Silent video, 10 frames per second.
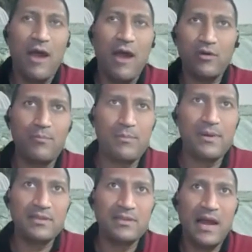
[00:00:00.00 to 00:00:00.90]
have to
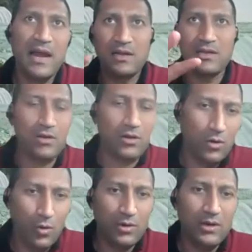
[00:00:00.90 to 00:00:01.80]
implement that in your
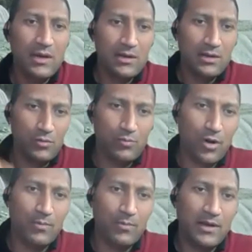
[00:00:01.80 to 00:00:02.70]
code, you
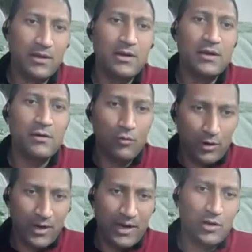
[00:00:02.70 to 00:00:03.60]
probably
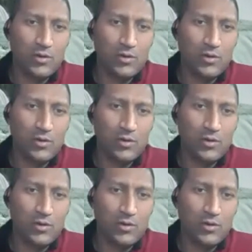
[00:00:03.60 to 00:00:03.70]
can go